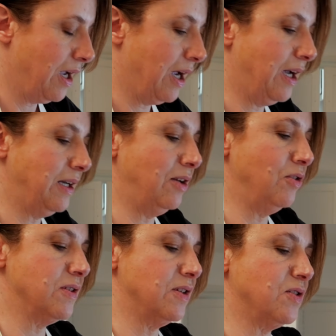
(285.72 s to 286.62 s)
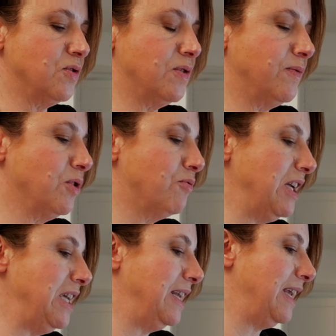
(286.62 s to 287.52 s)
and it looks a sort of
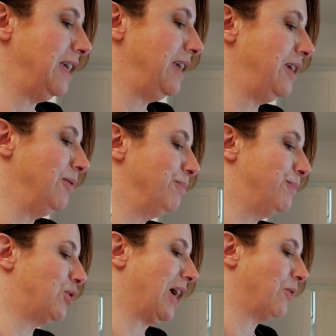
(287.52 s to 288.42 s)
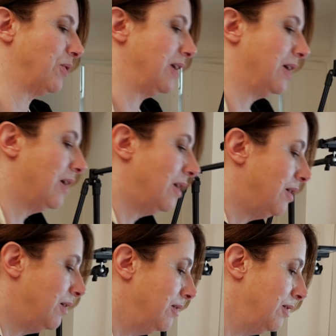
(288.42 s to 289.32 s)
greeny browny
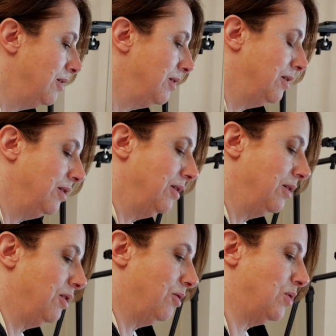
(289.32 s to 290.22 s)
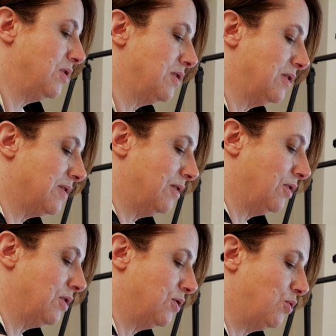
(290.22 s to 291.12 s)
colour, which doesn't
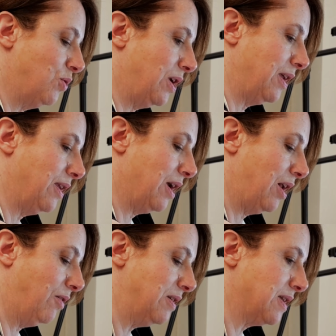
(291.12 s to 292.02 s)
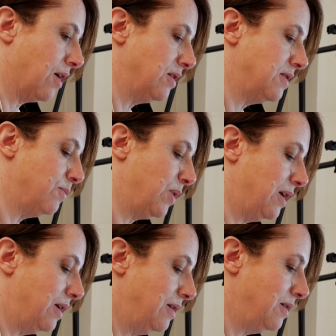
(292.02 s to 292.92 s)
look at all like the colour it's going to
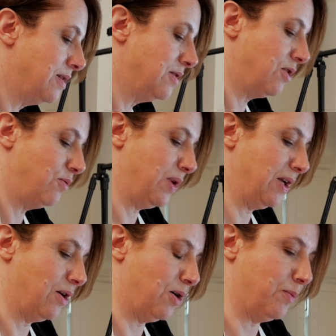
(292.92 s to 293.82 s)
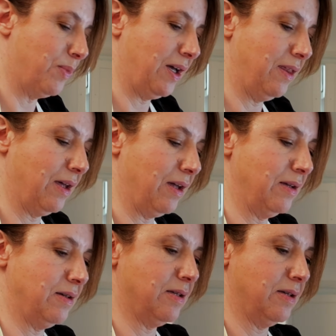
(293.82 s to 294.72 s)
be, so don't be alarmed by
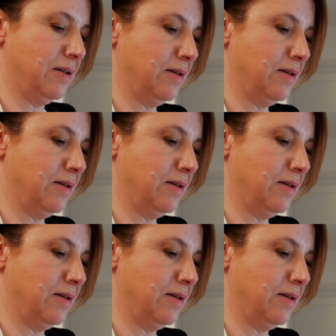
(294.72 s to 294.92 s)
that.